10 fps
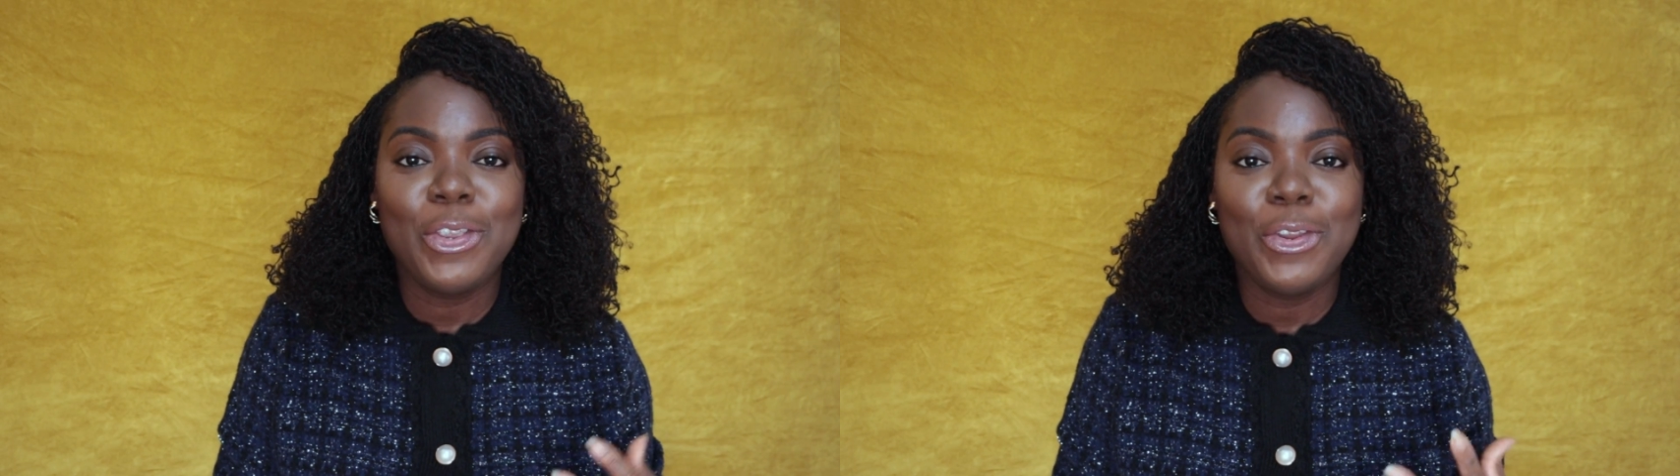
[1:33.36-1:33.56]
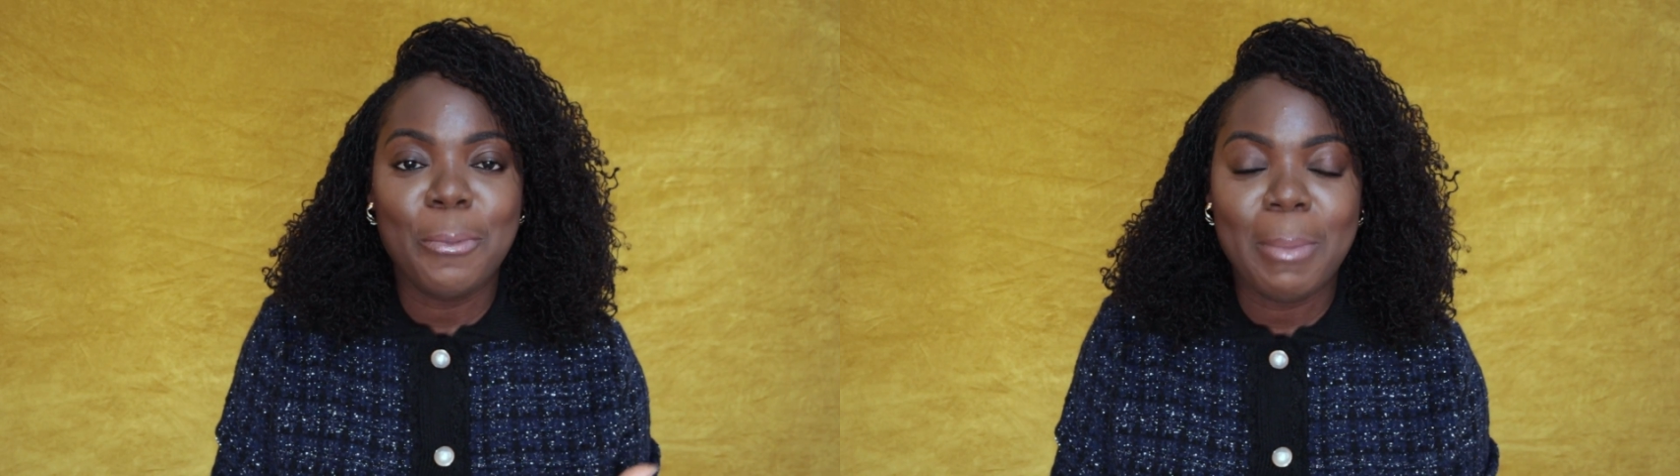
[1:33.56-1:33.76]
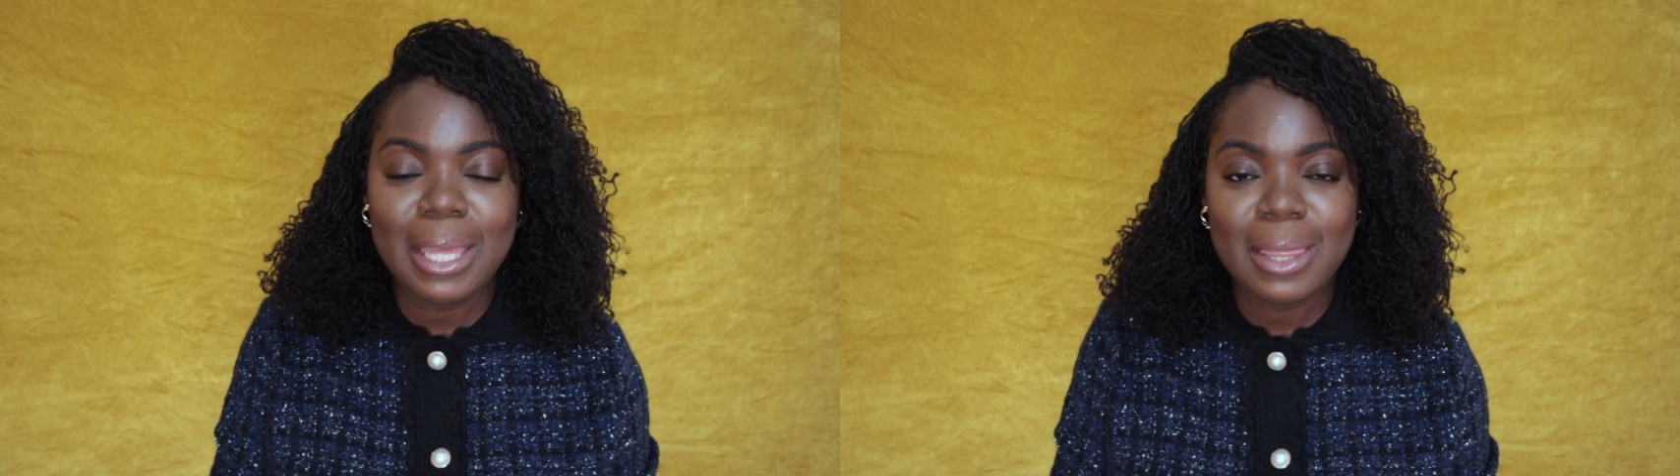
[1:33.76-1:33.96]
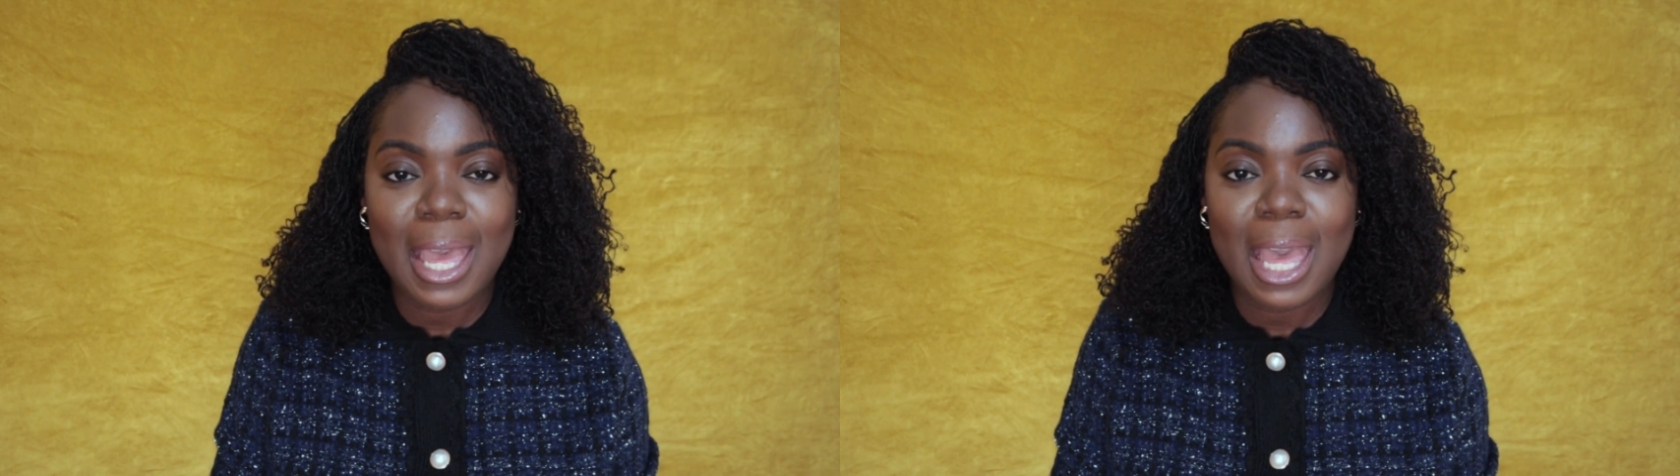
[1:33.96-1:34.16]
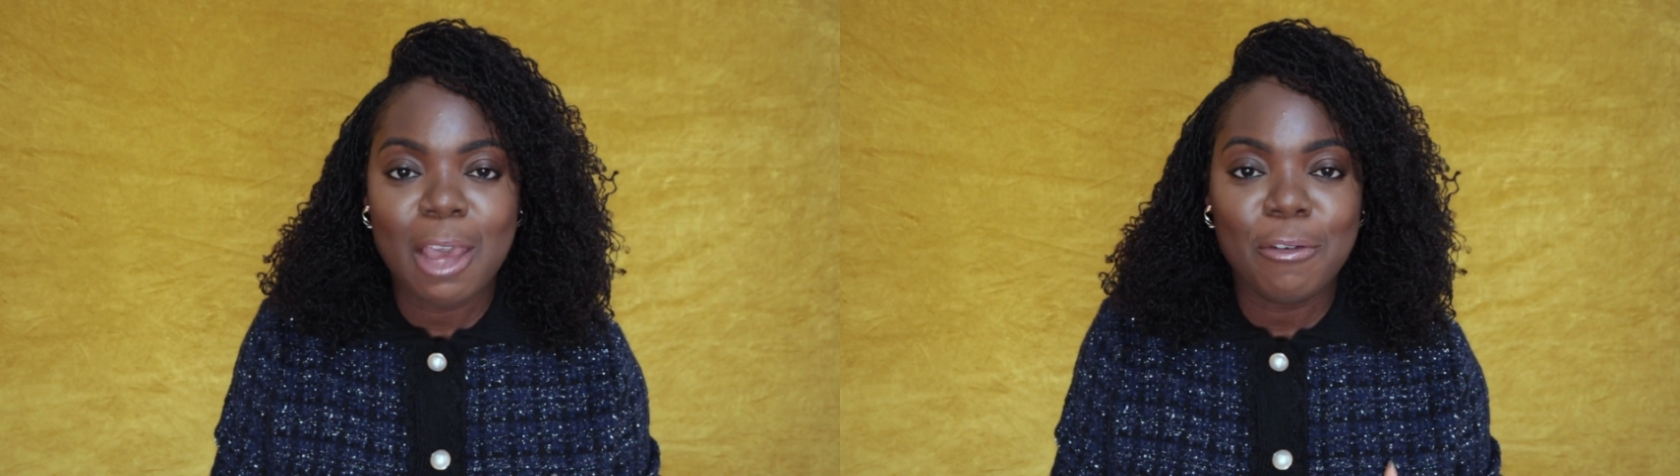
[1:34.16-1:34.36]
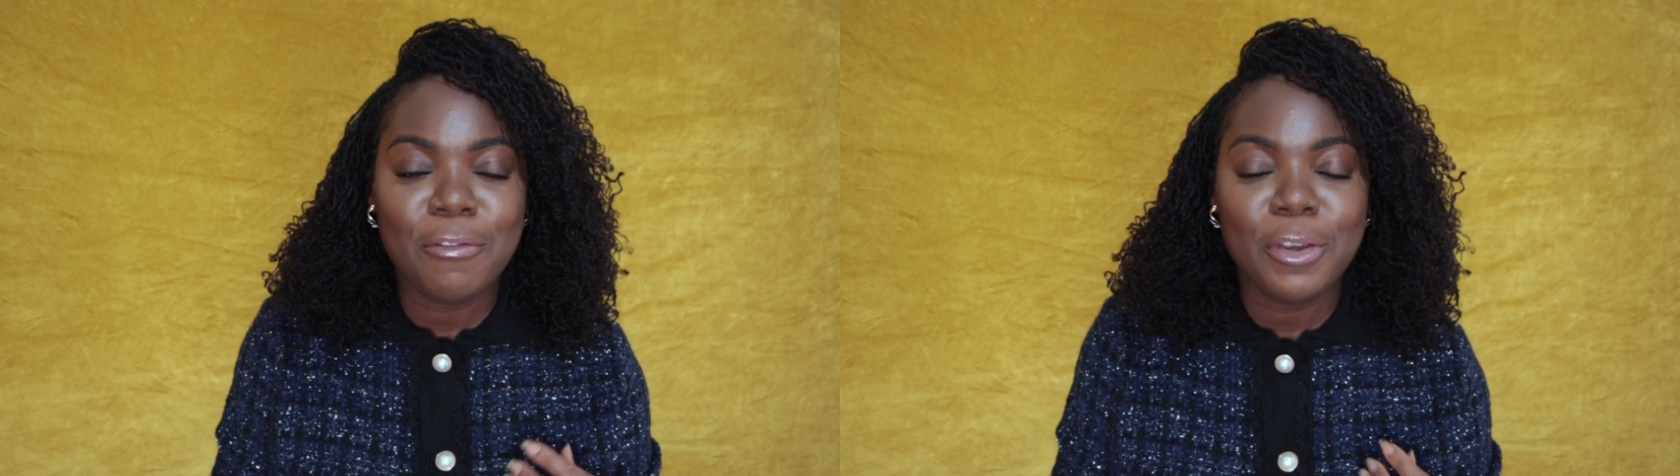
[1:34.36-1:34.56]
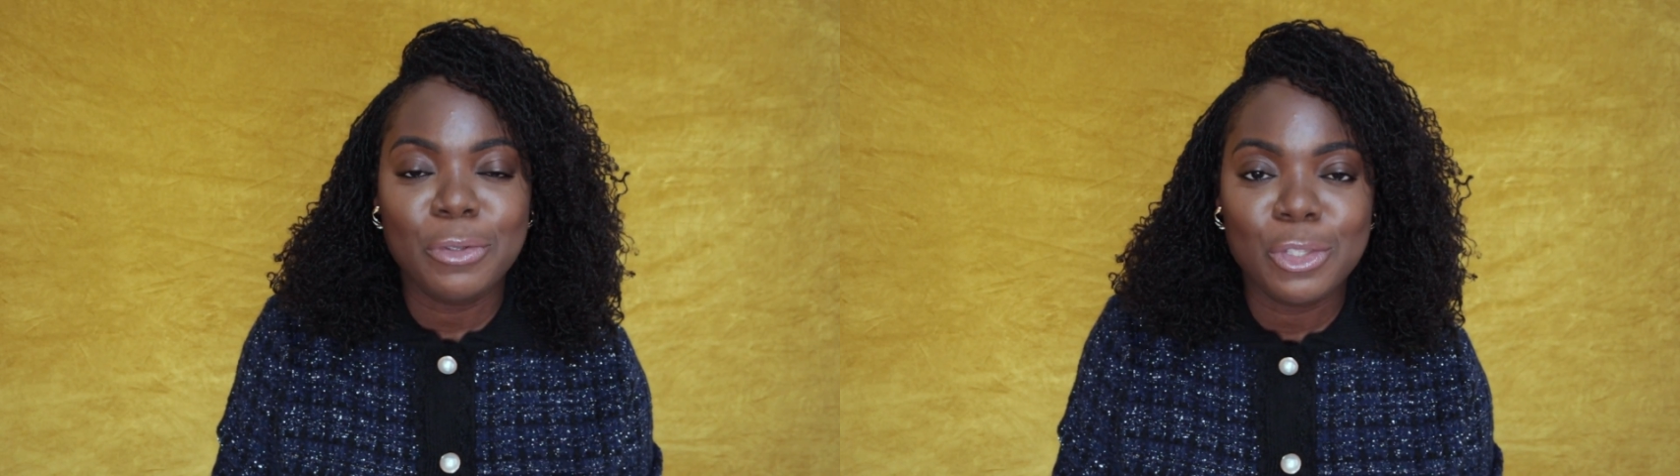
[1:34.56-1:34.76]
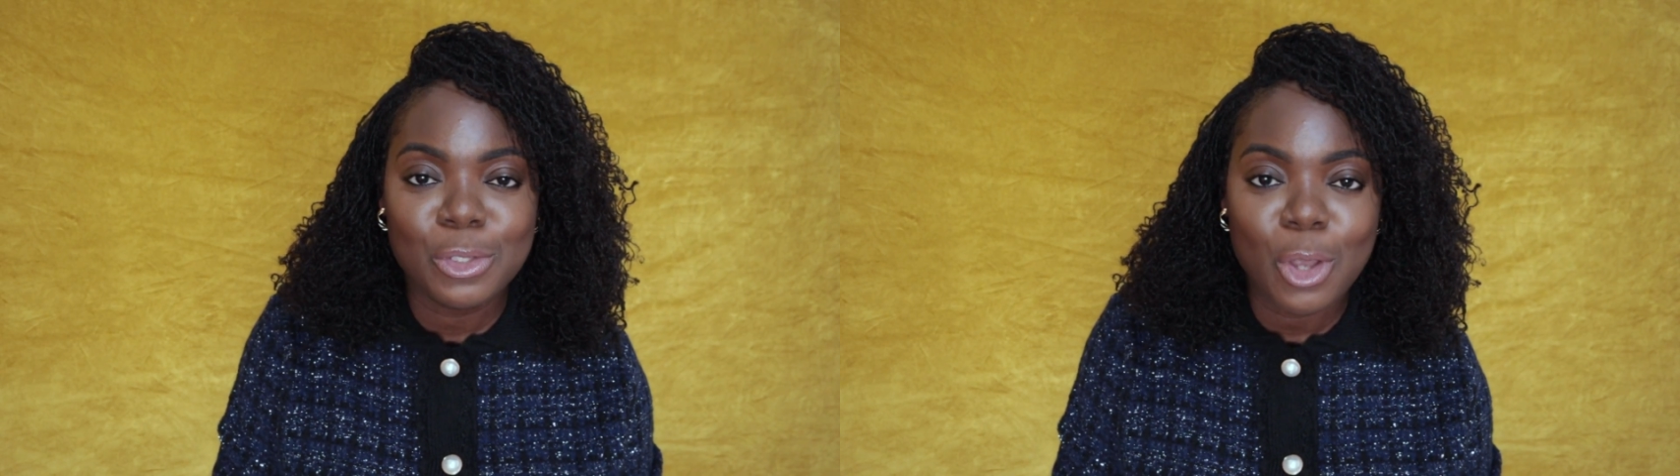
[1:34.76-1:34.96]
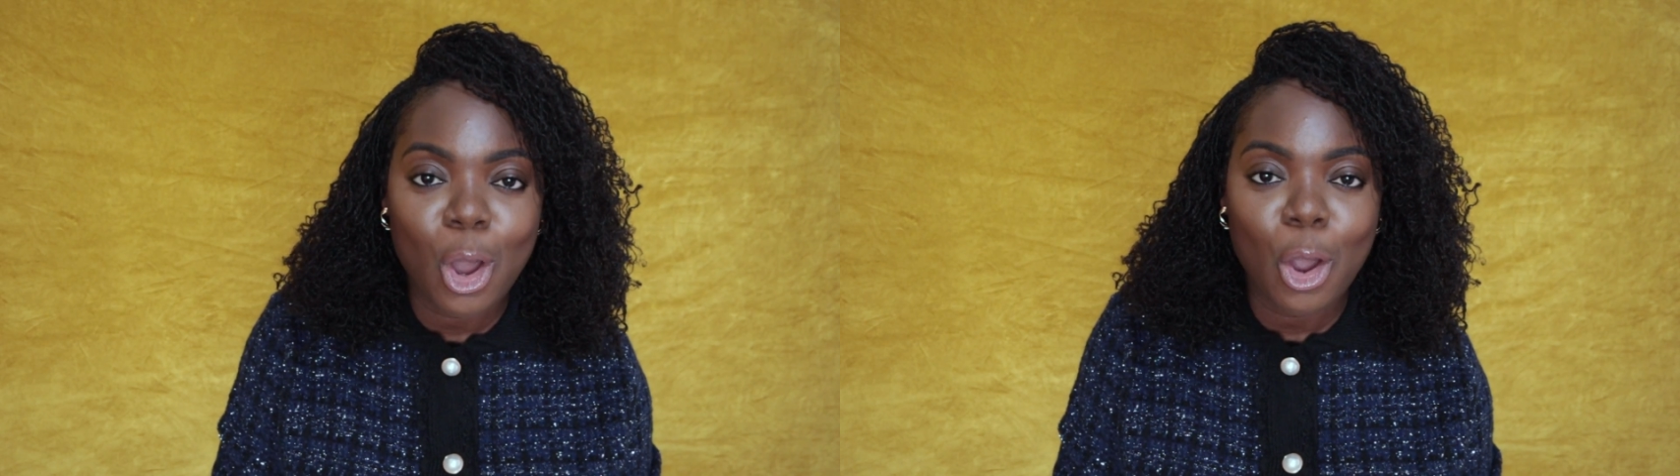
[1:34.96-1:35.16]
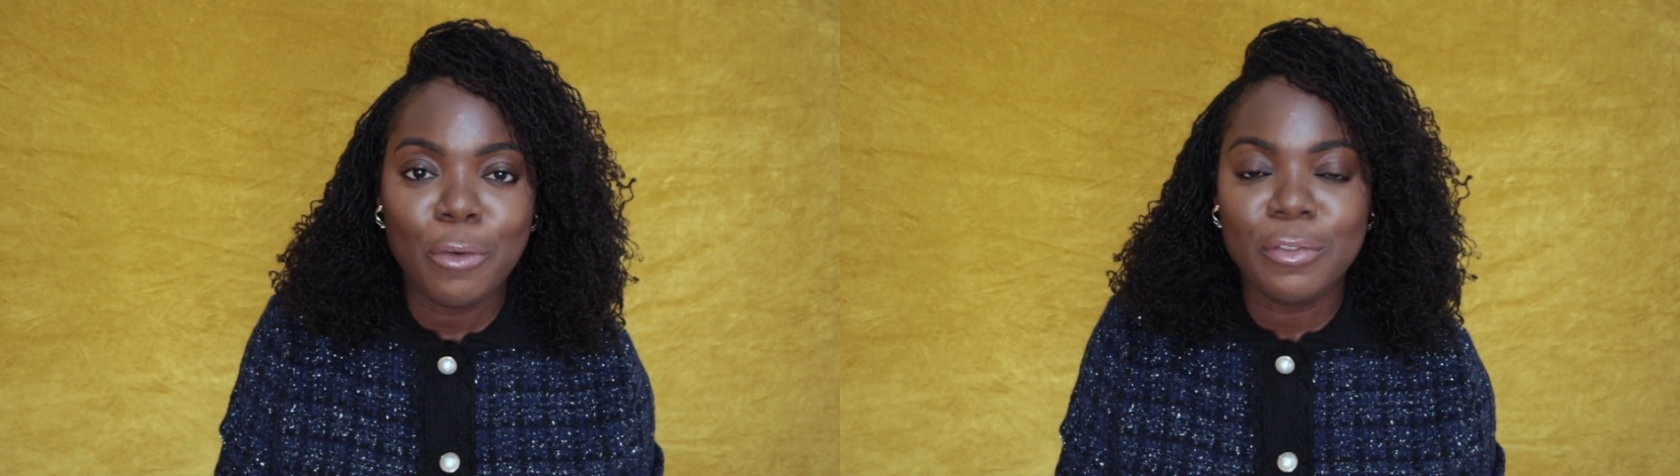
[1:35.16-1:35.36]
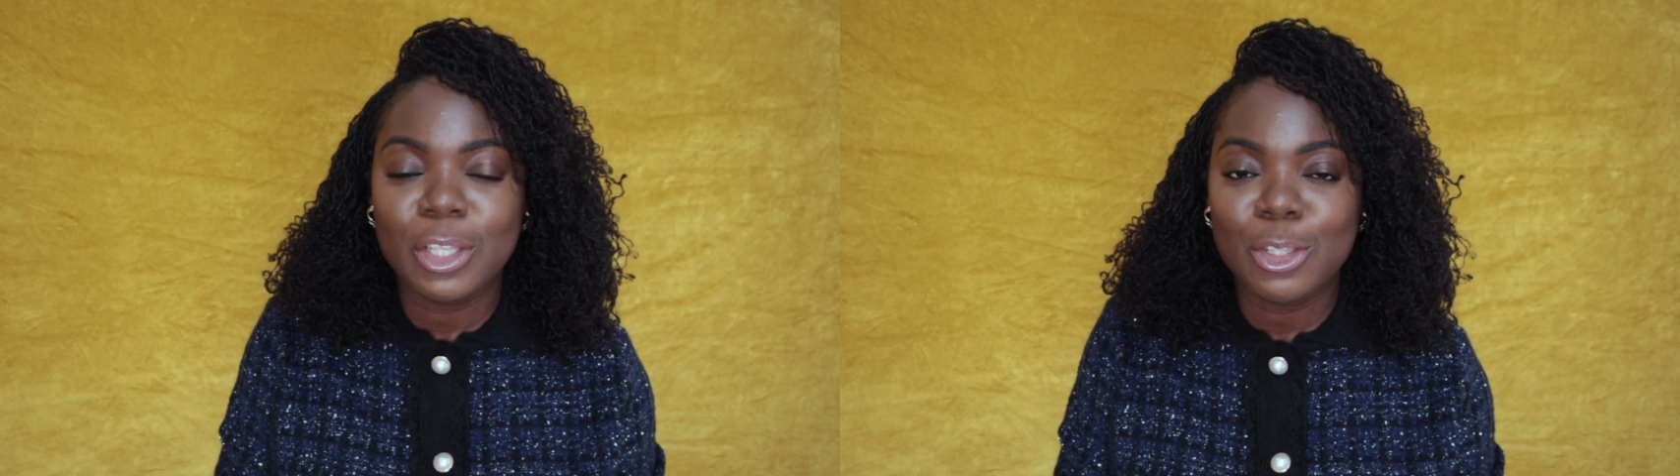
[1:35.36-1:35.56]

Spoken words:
you know, make their hair feel soft,